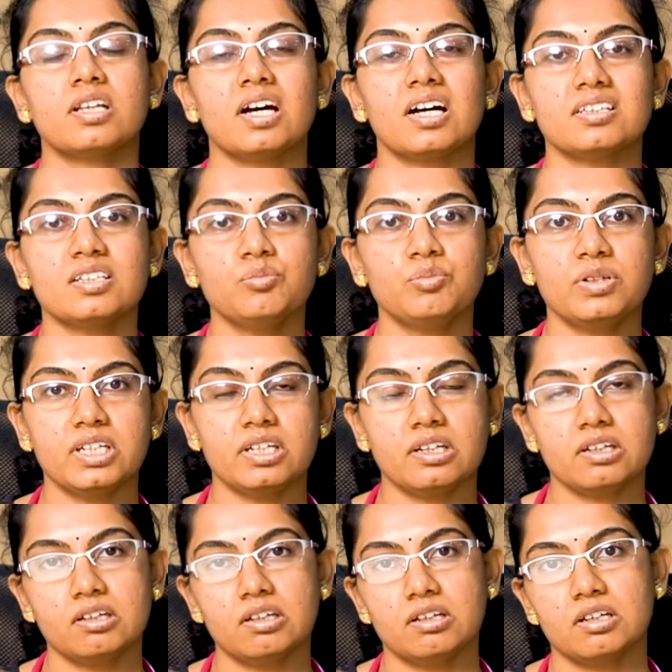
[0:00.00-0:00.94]
The other
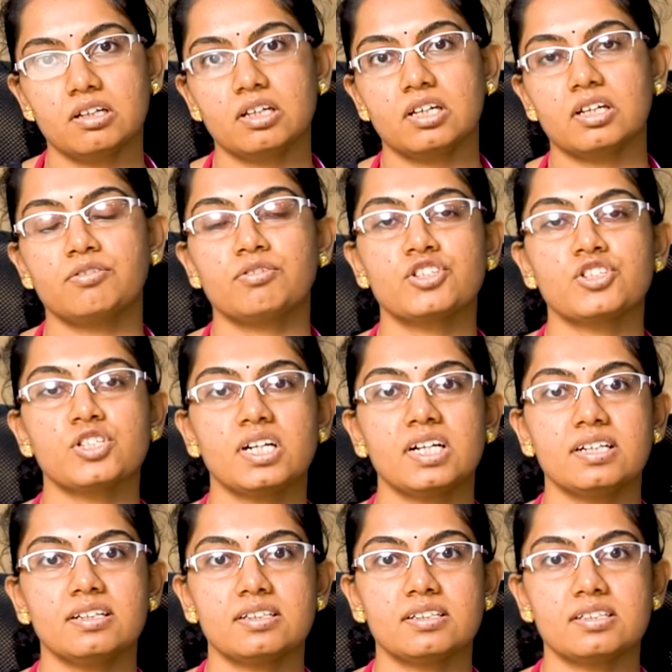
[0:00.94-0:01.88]
being, if a
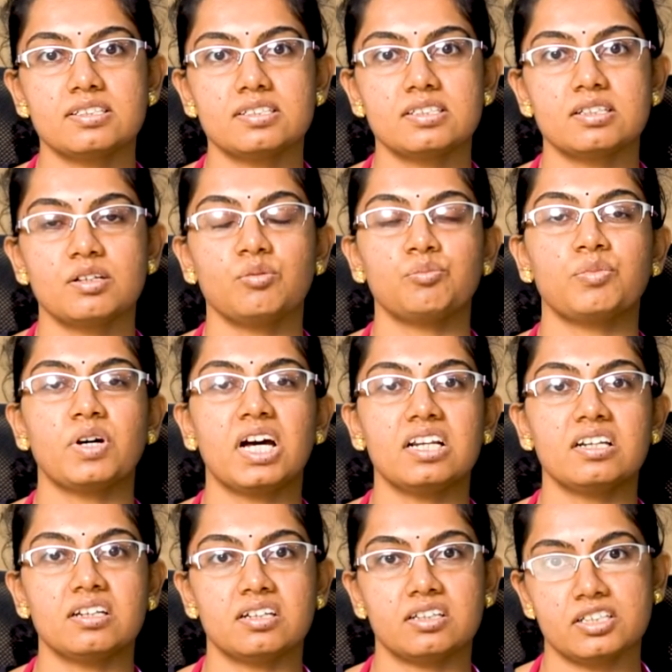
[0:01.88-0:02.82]
child is
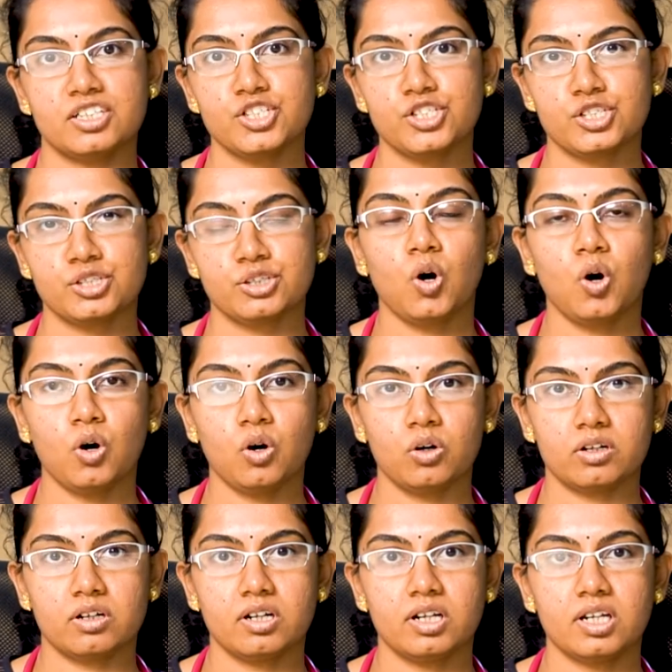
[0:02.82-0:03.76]
malnourished
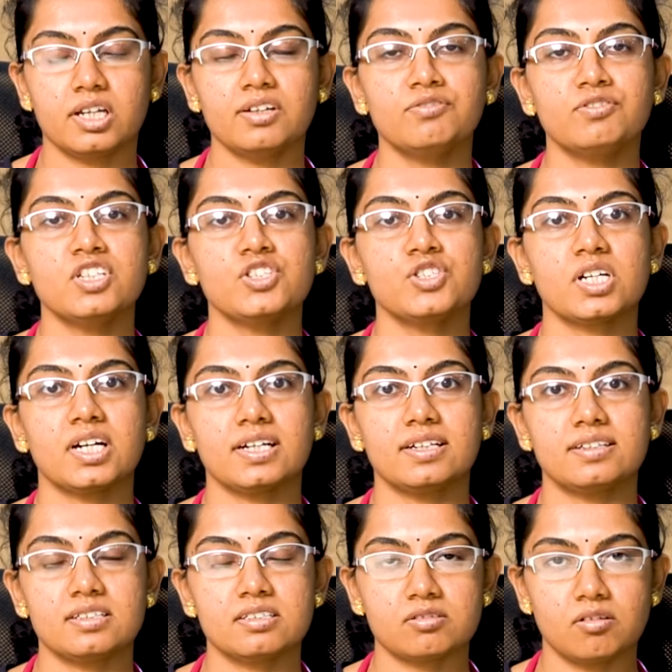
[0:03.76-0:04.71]
or if the
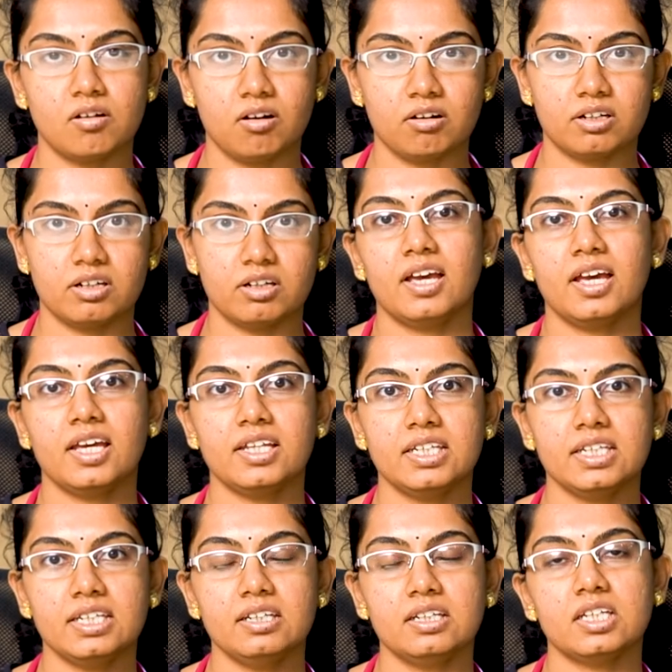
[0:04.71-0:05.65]
child is on
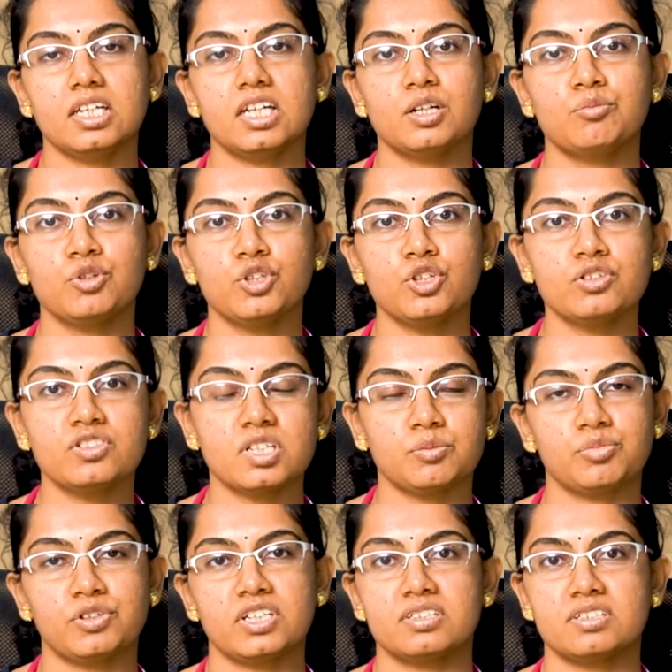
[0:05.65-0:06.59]
any
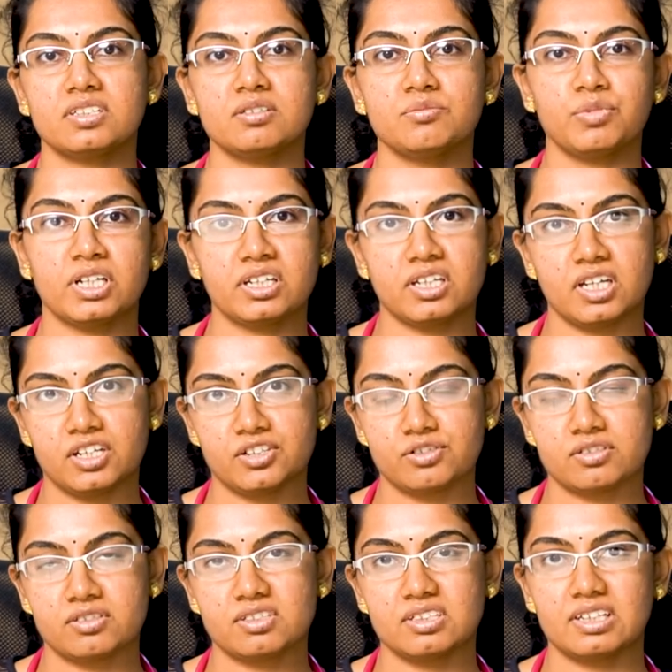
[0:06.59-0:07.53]
immunosuppressant
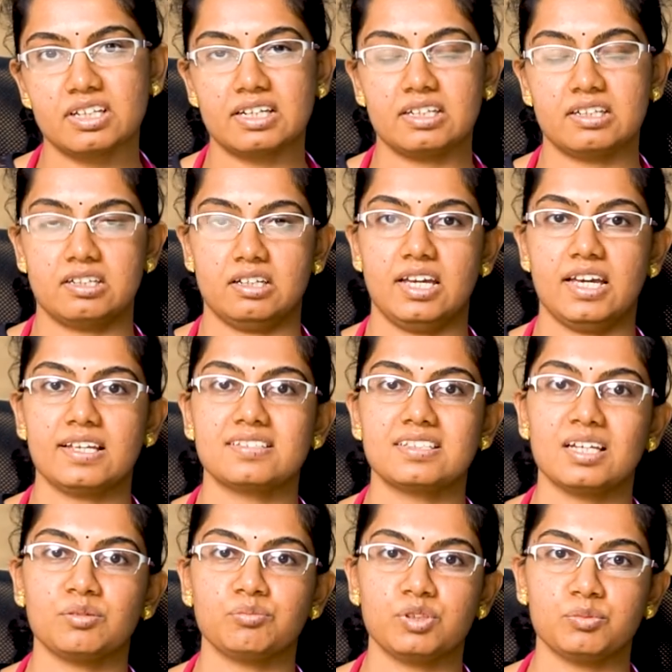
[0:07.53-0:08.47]
medications, like
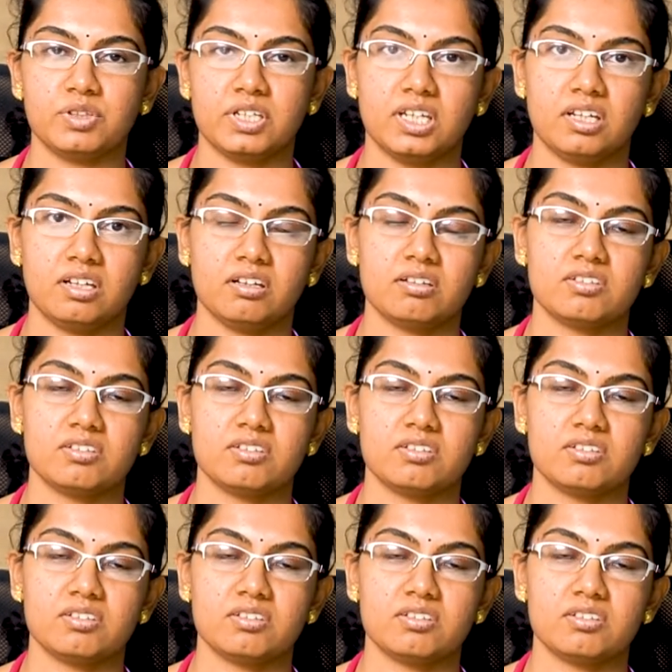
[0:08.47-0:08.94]
example being